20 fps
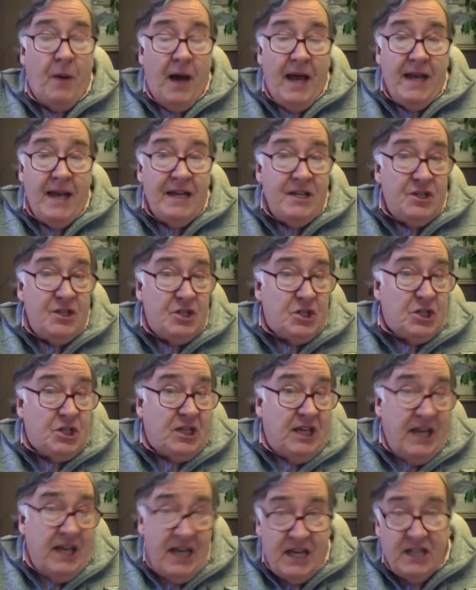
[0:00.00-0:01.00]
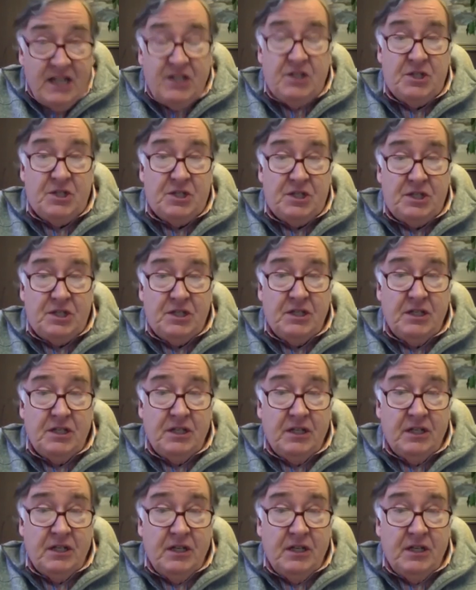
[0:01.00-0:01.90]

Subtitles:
Biden's kids